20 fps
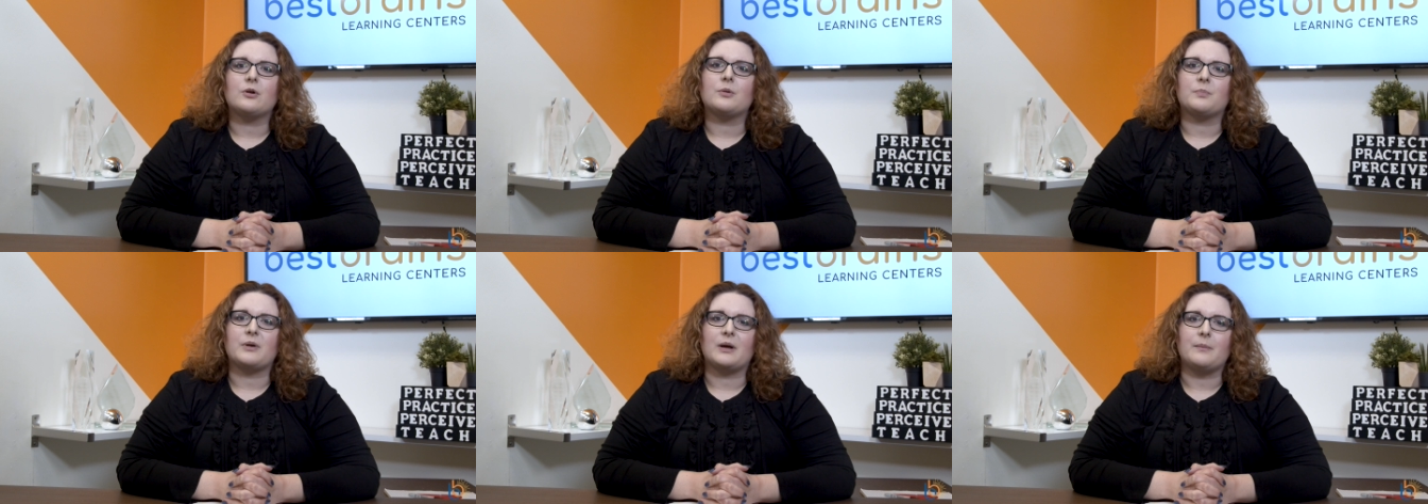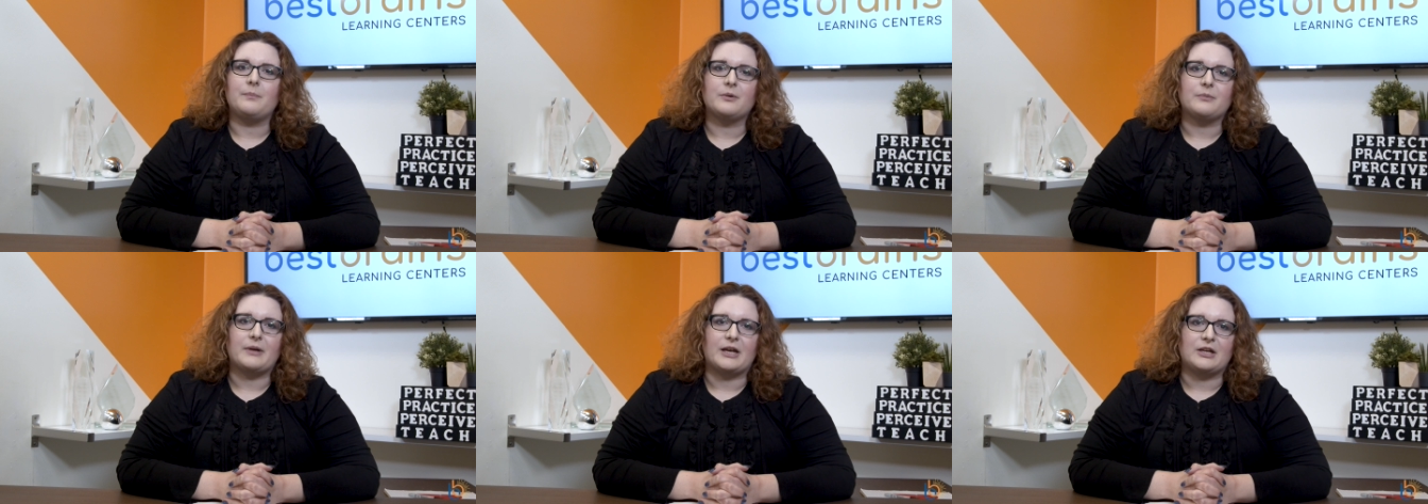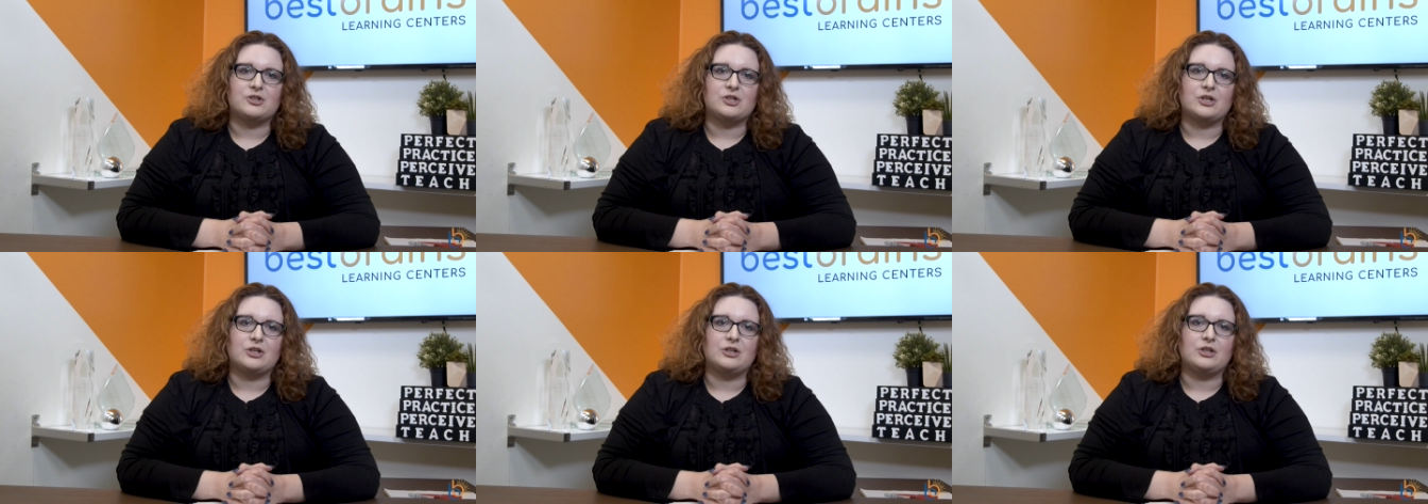or
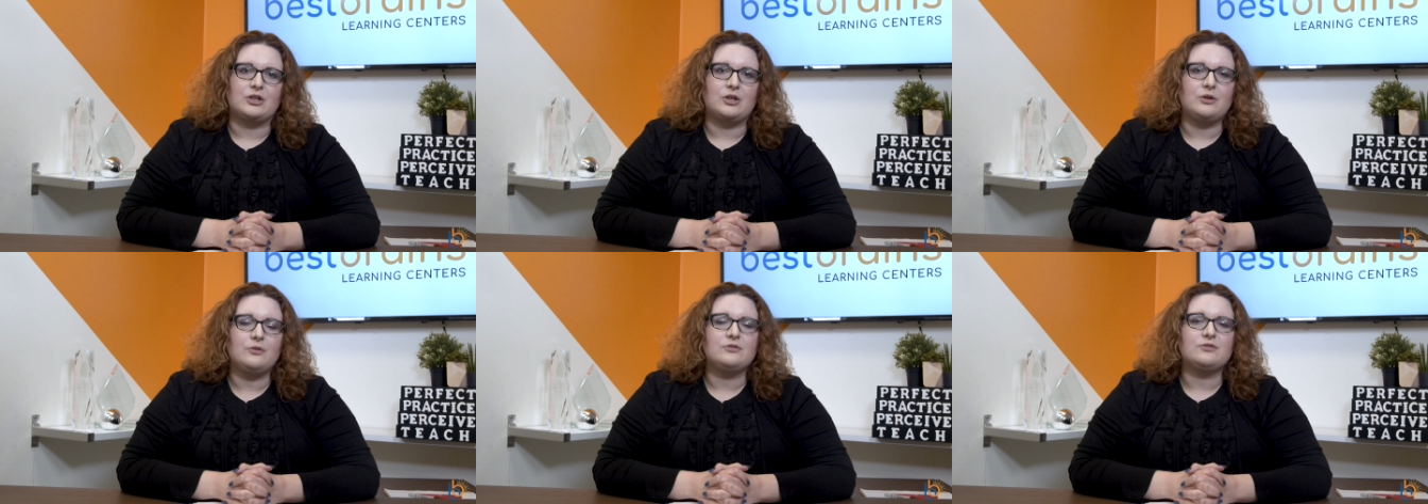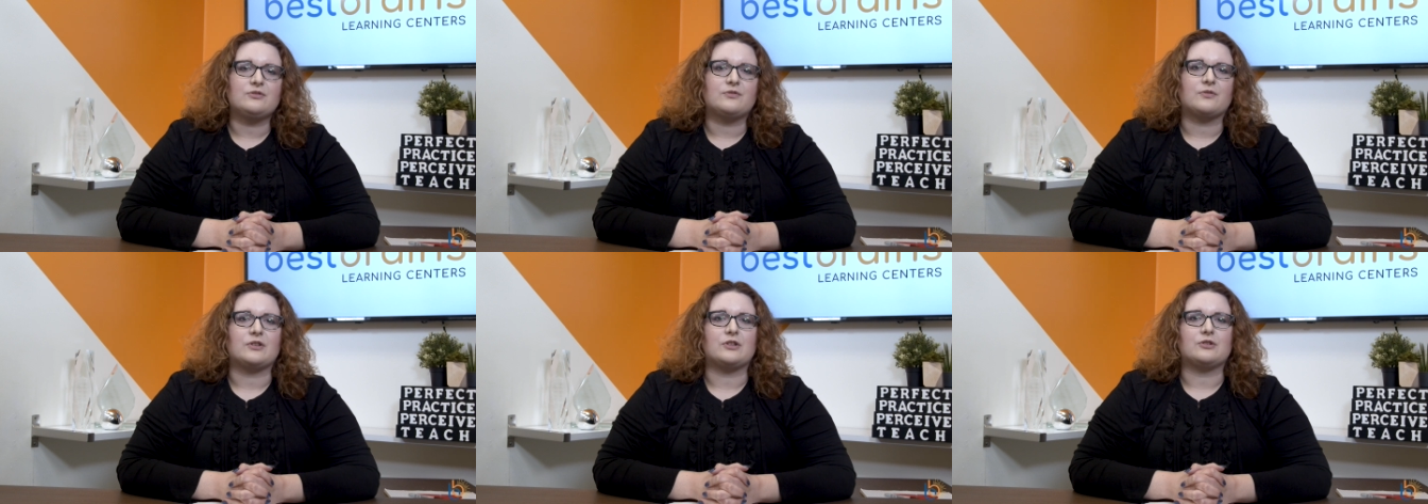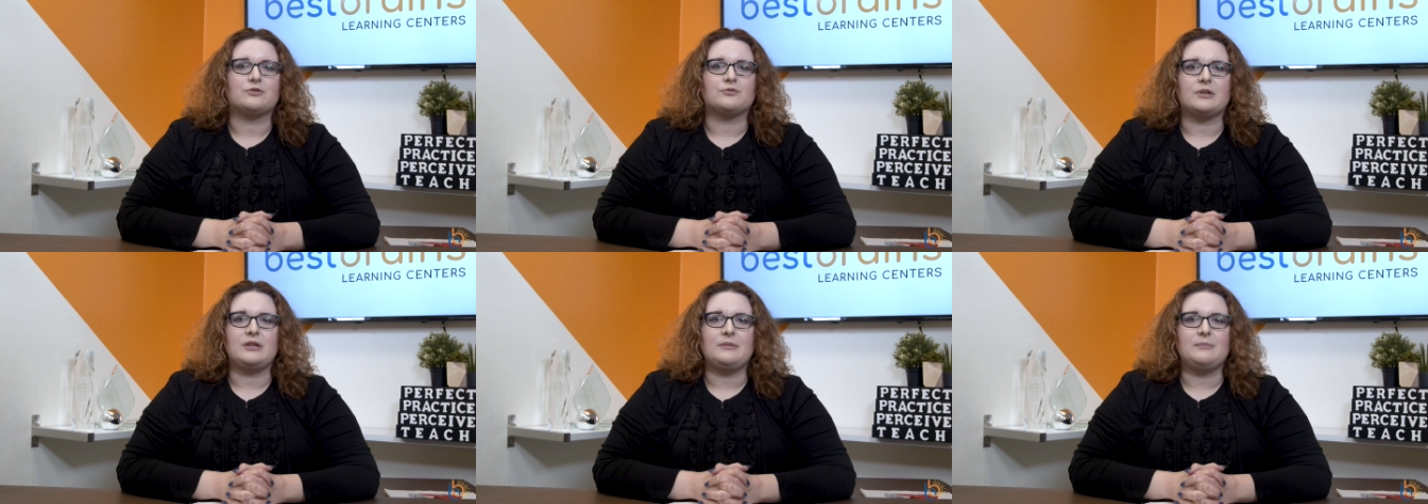preparation used for the
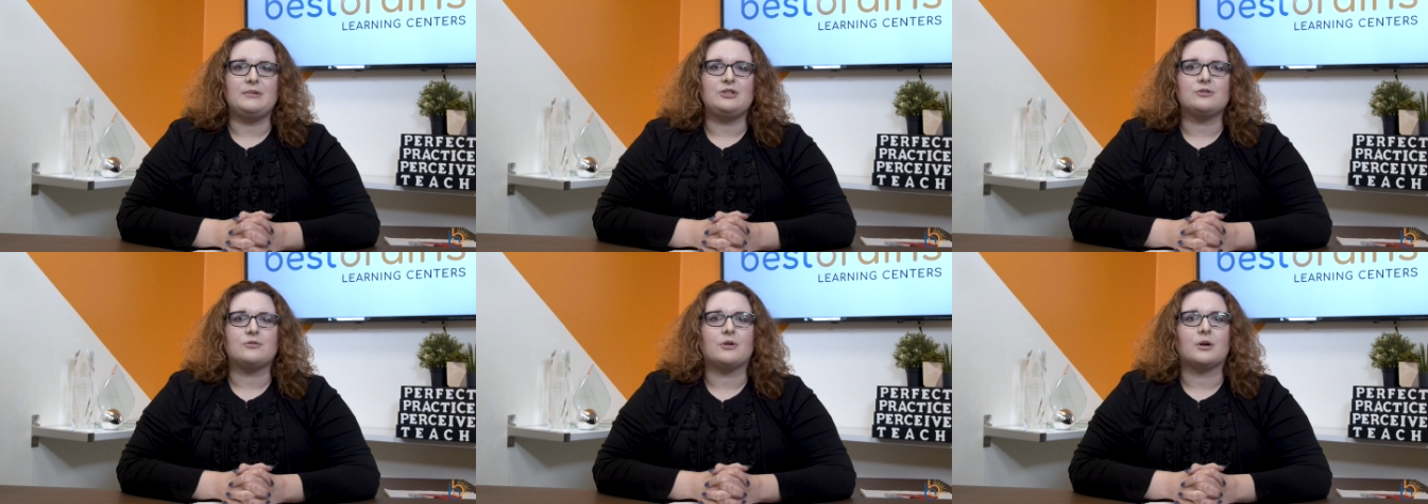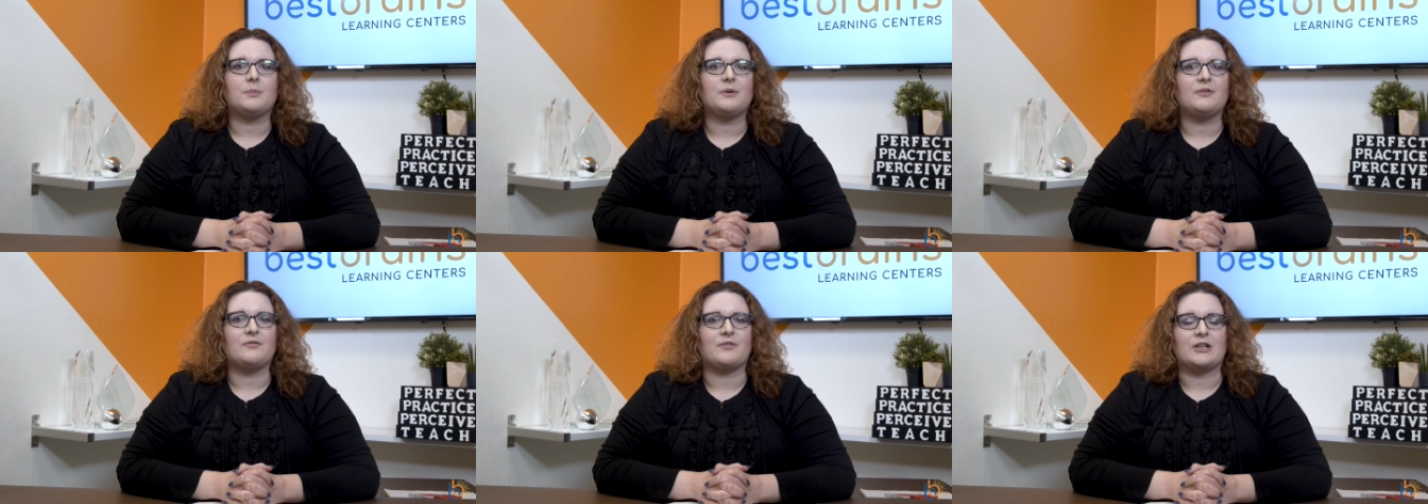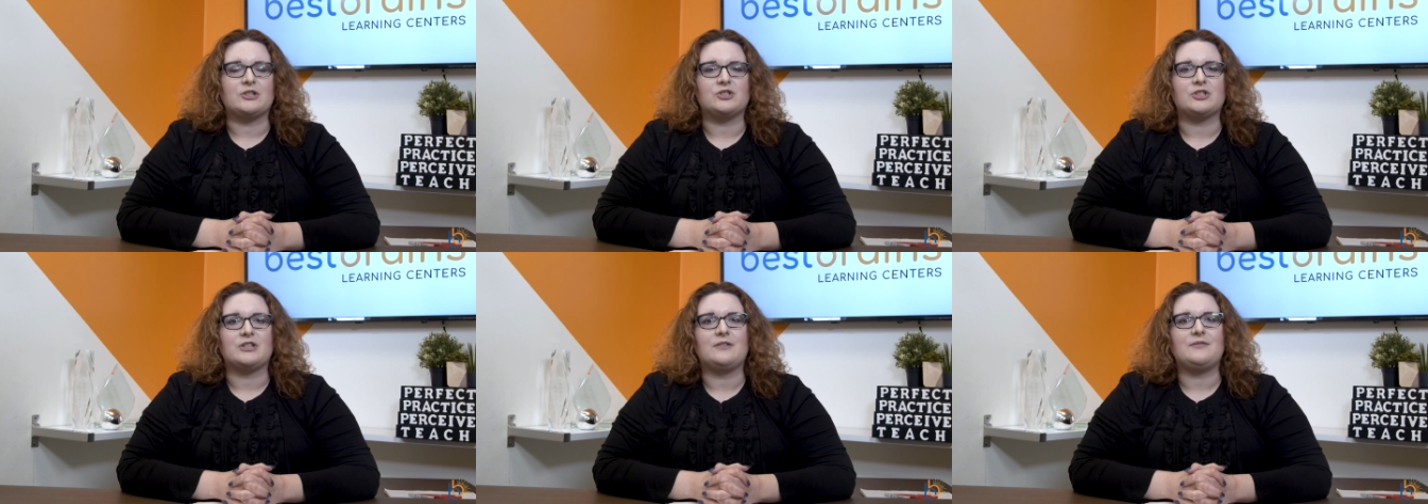treatment or
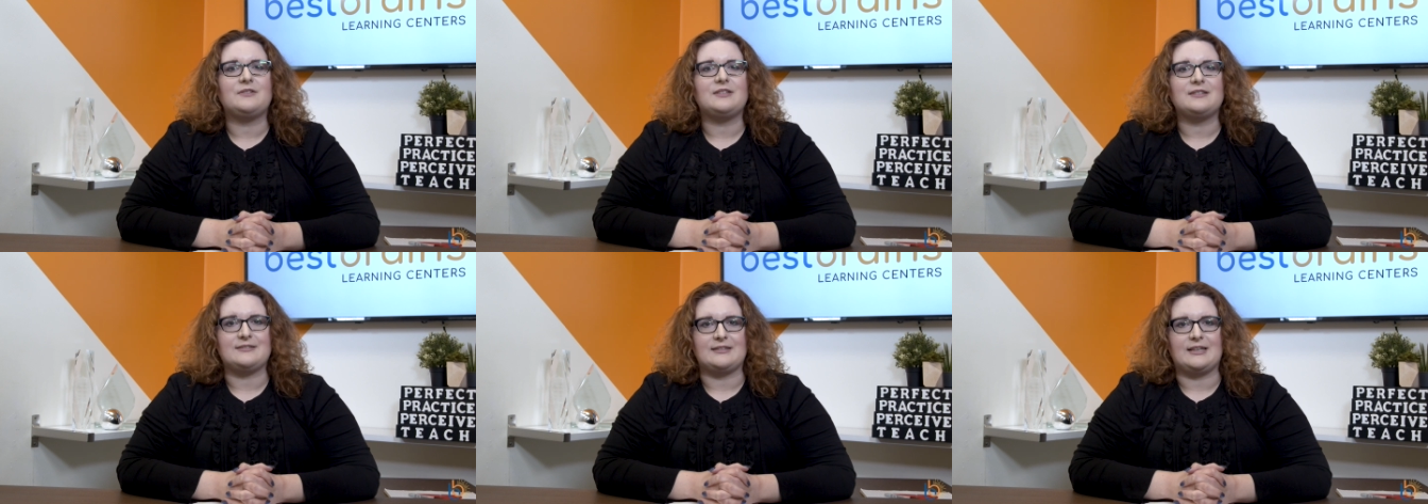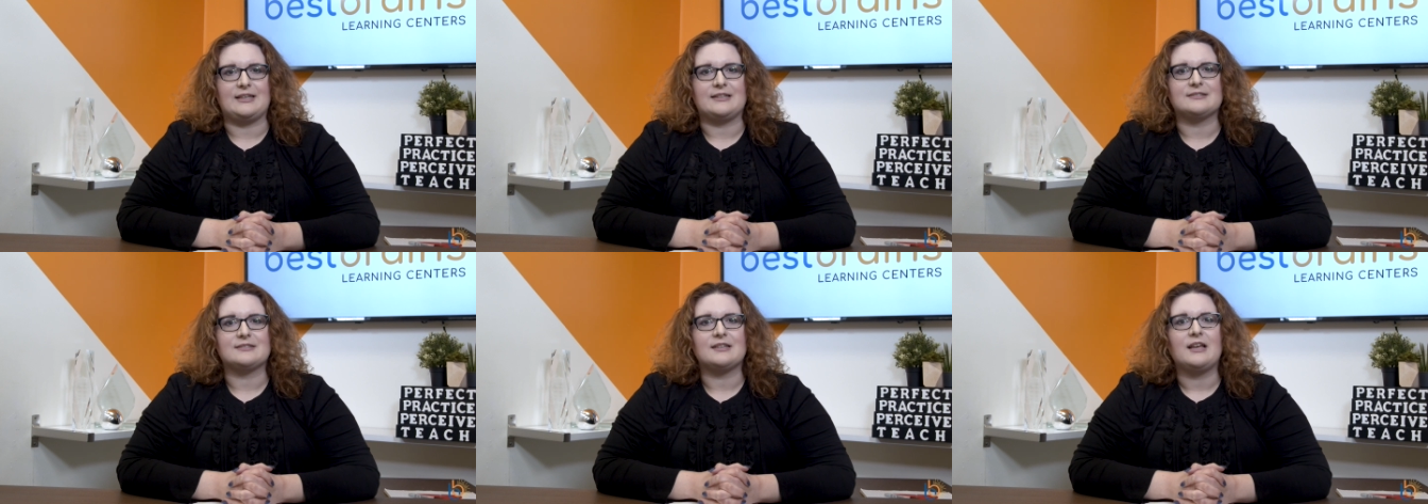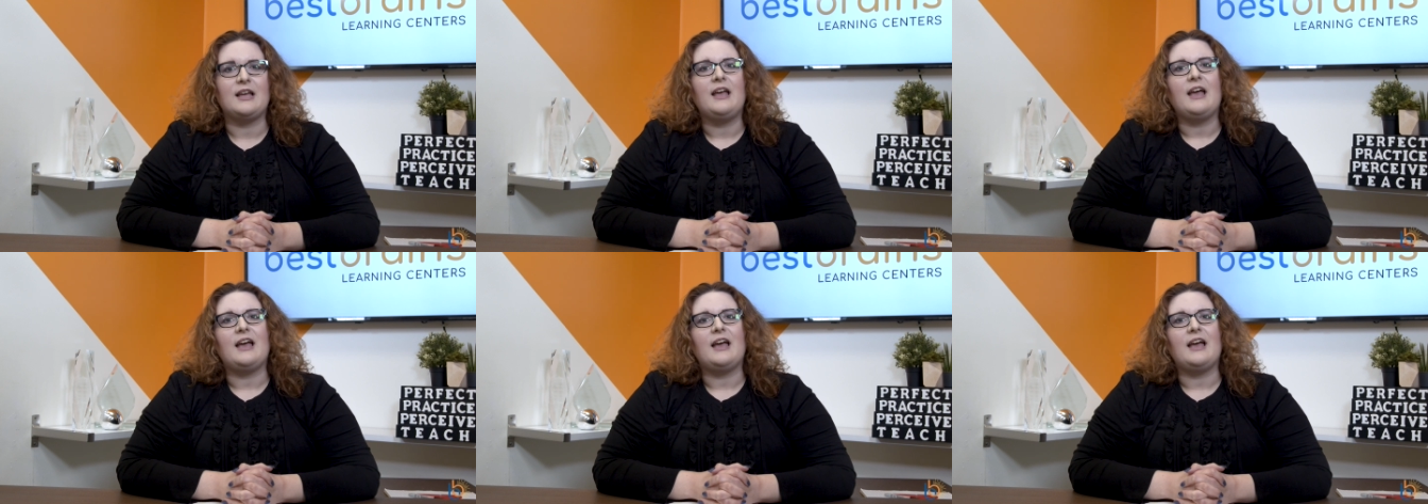prevention of disease,